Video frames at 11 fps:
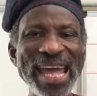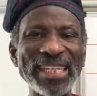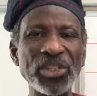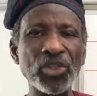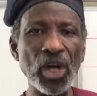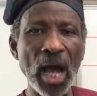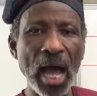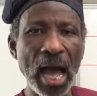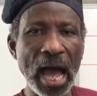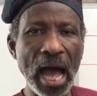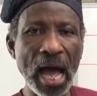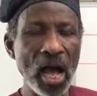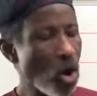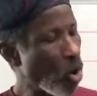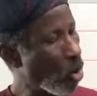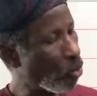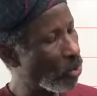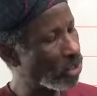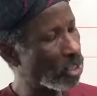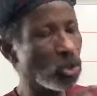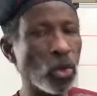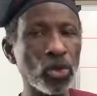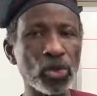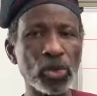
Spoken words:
a chair on which is going